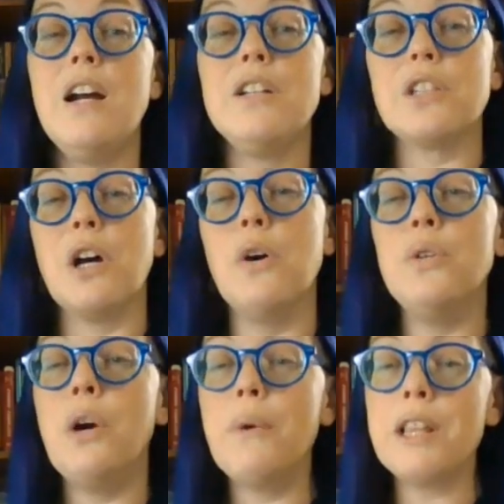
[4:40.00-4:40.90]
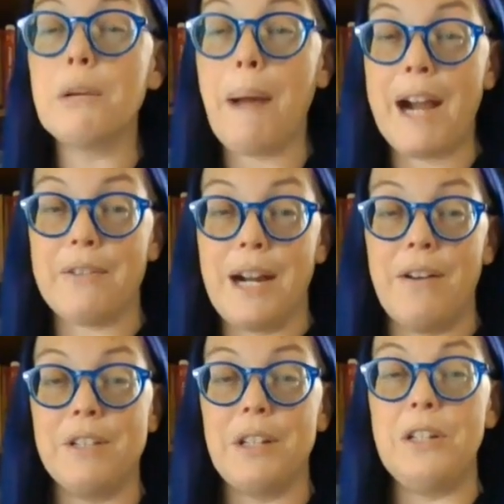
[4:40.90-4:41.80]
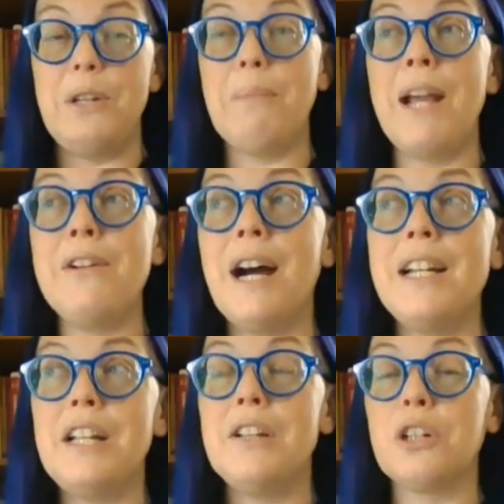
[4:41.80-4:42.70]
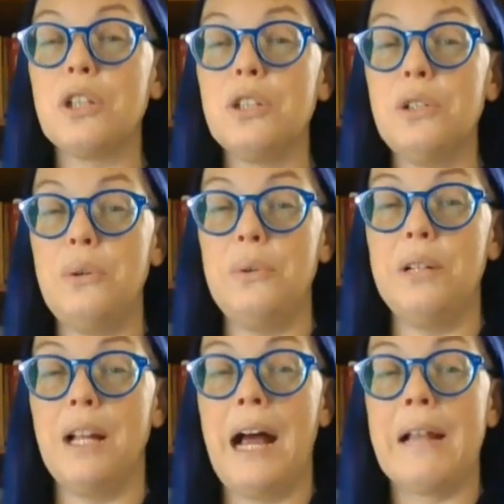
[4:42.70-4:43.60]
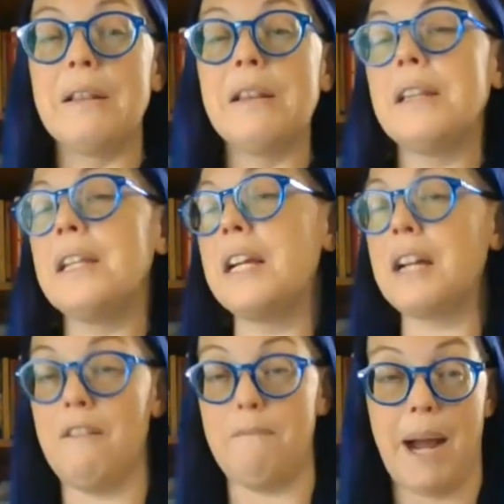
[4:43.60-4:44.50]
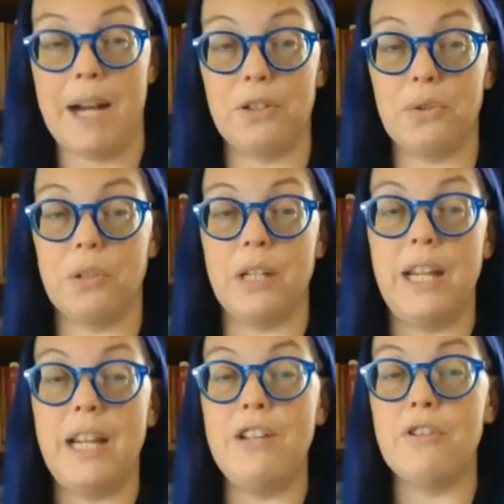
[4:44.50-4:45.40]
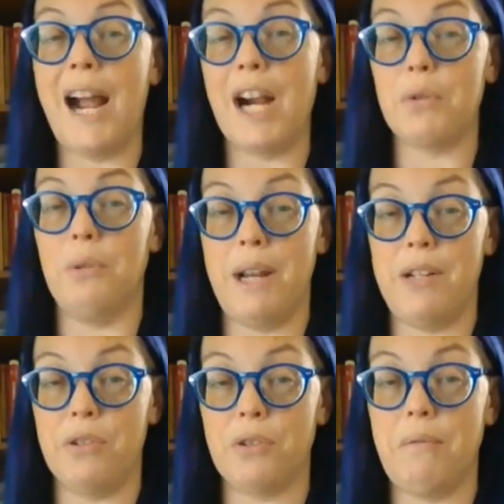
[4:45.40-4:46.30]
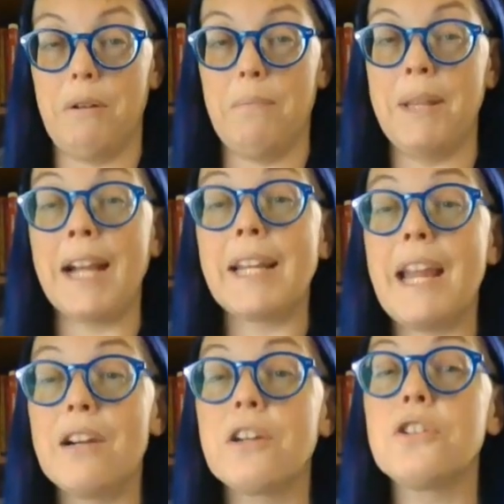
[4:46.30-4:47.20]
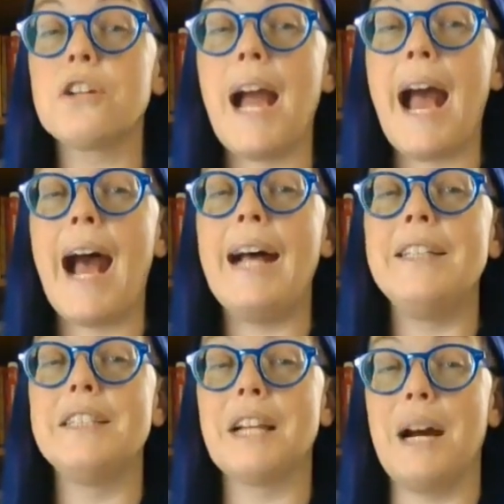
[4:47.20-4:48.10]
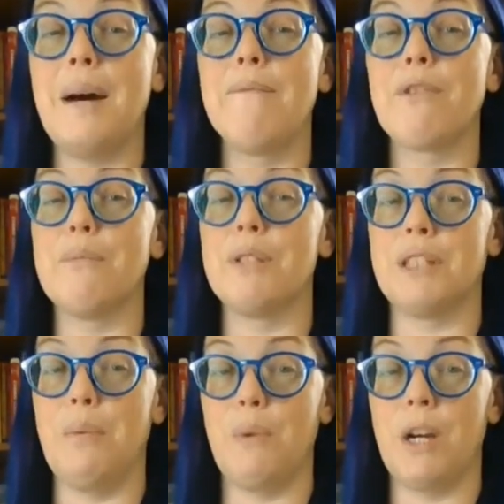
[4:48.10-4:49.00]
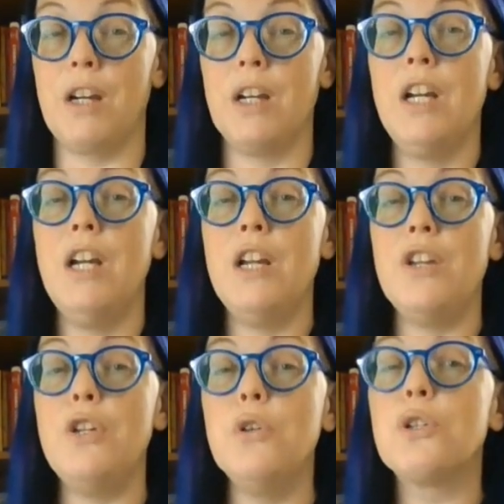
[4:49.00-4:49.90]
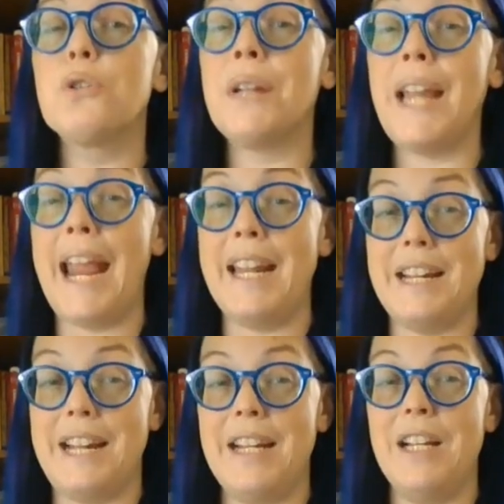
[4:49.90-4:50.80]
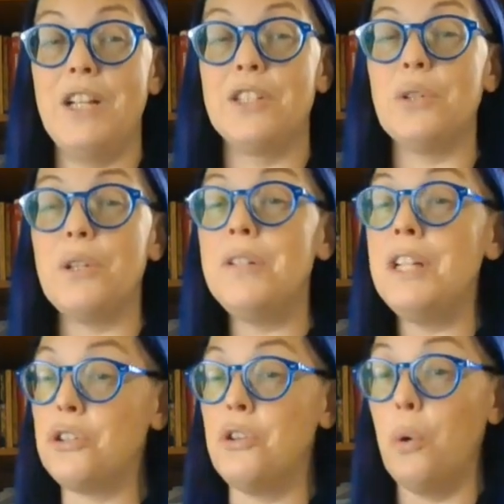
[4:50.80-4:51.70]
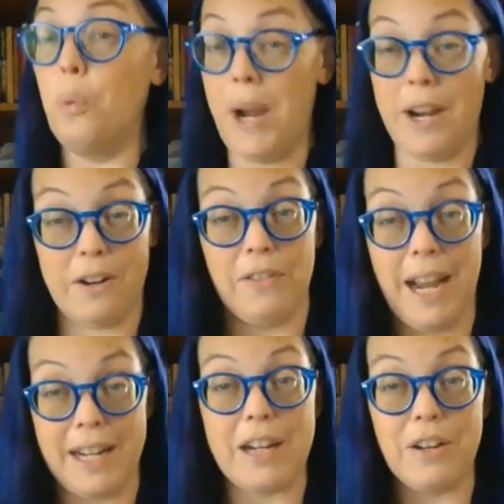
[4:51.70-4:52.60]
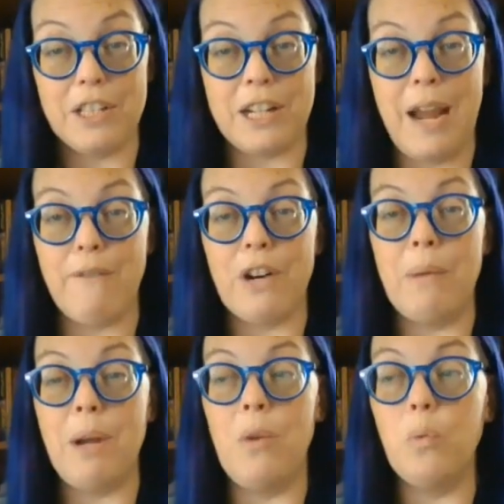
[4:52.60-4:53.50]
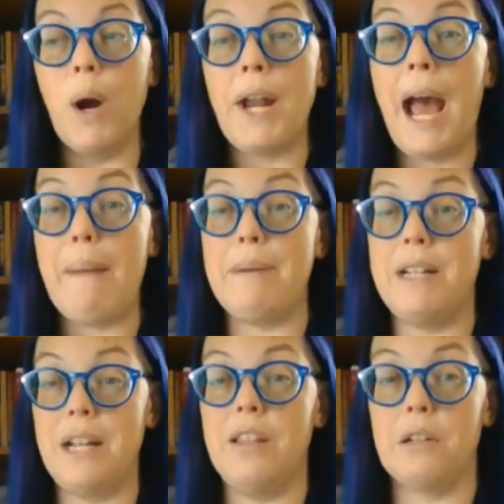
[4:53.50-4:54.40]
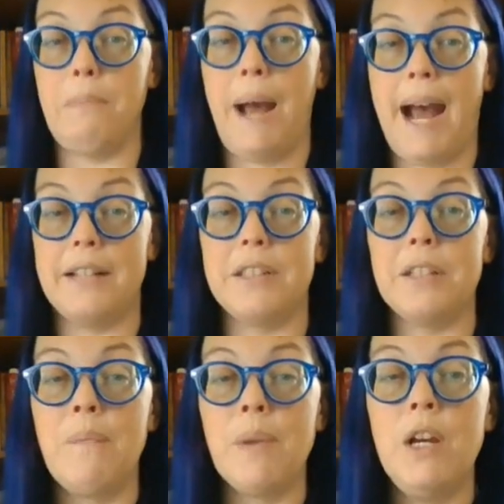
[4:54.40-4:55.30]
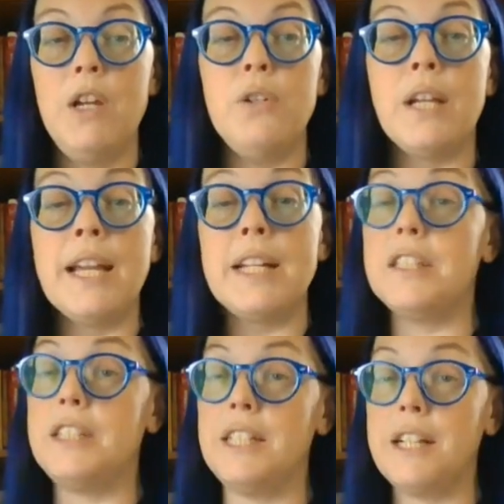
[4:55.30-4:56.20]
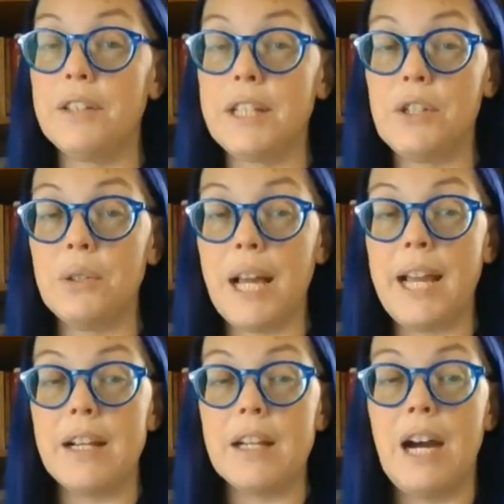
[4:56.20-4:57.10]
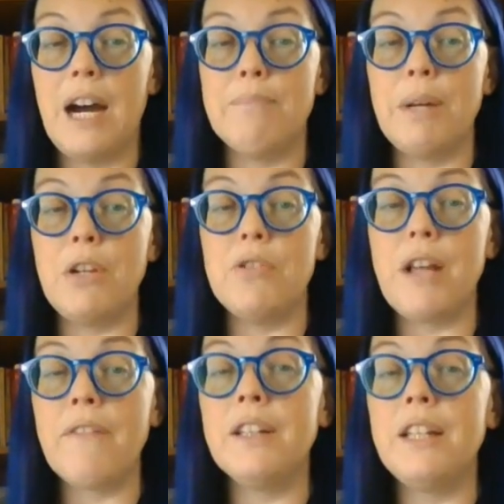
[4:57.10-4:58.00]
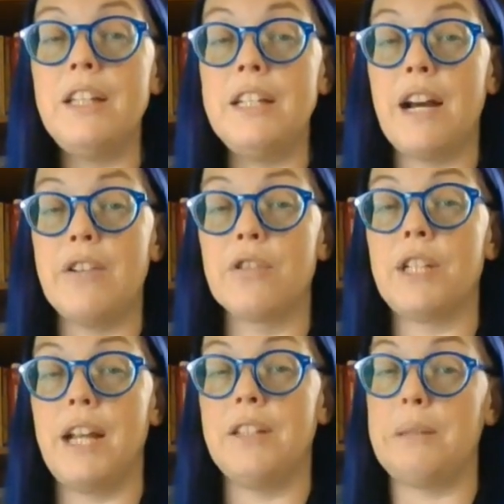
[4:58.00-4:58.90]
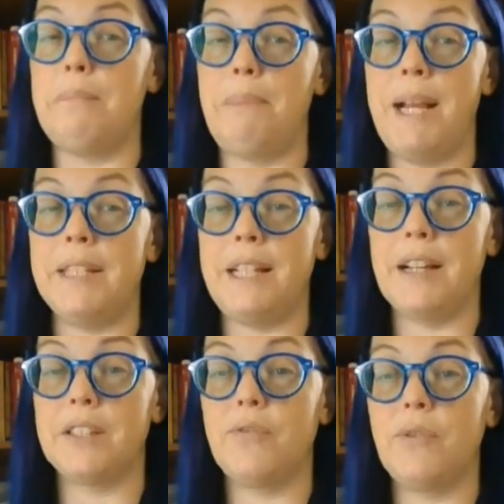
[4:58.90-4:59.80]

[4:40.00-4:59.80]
So, knowing their background, you might not include a lick of backstory in your actual manuscript, but that character had to come from somewhere. You created it. So, you need to know where that character came from and what happened in their past. You can get as detailed as you like, but you definitely need to understand some basics.